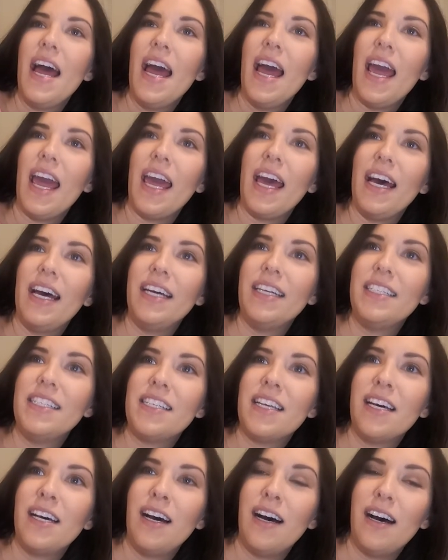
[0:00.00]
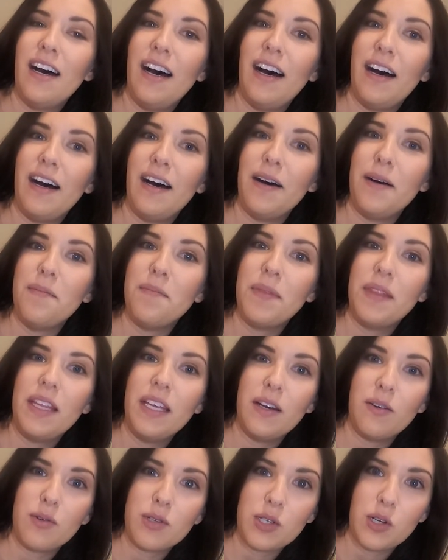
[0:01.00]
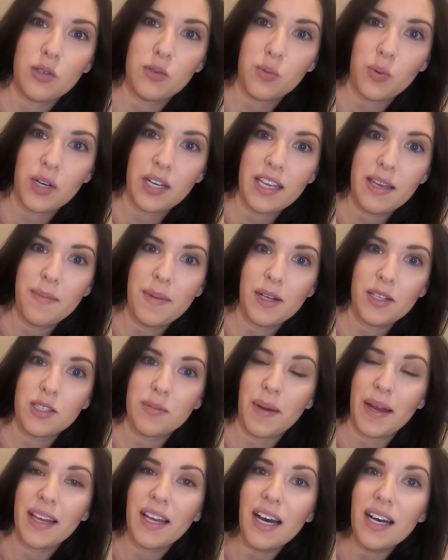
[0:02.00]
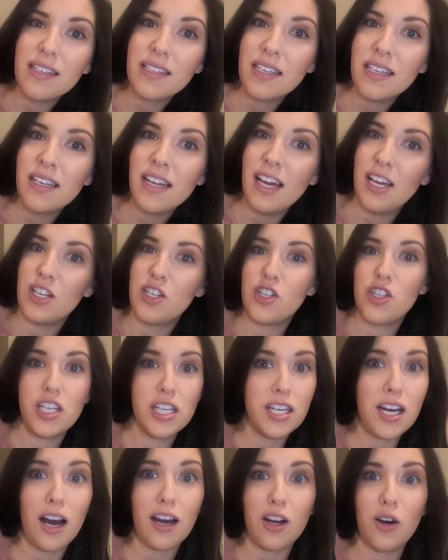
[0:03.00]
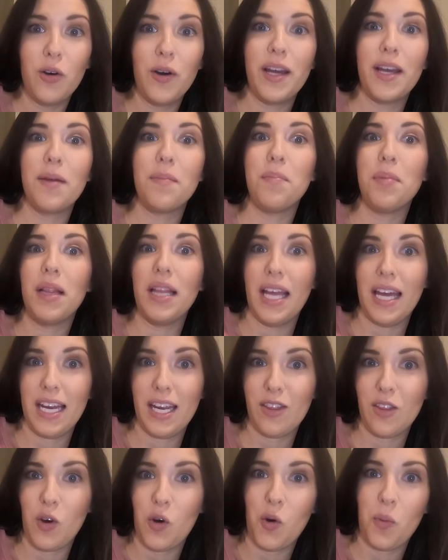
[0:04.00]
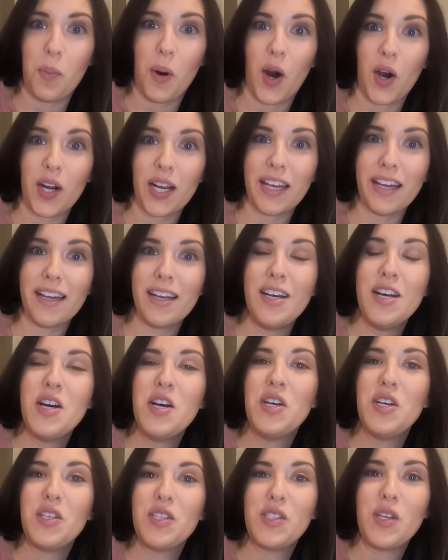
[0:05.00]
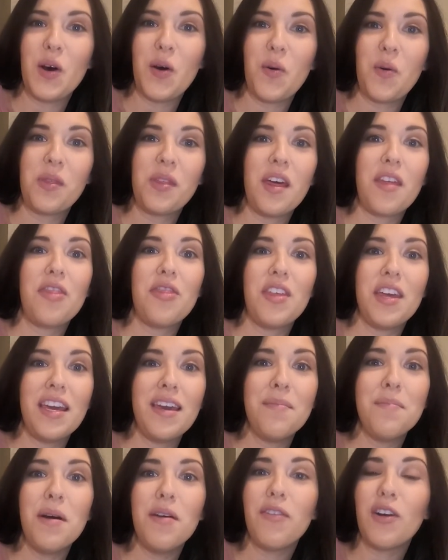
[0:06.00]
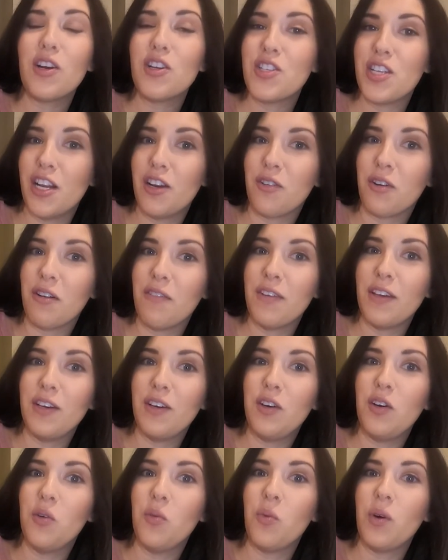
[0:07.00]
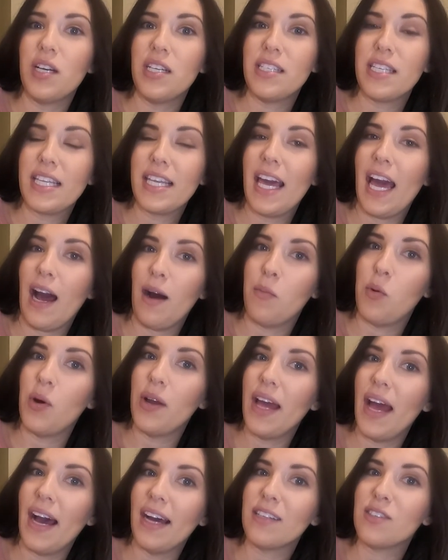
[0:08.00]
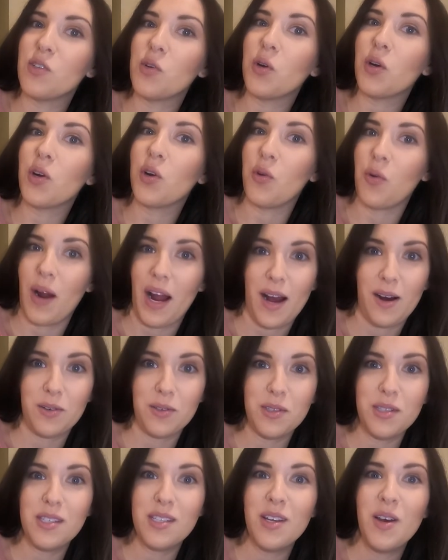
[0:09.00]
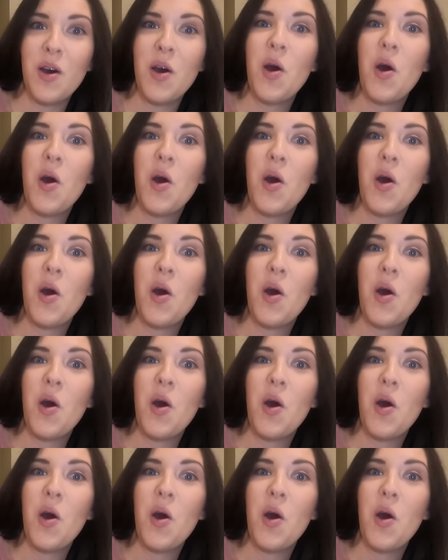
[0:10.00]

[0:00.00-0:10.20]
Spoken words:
And the results were emailed to my cousin and she got going planning the whole party. So the theme of our gender reveal was cowboy hats or crowns,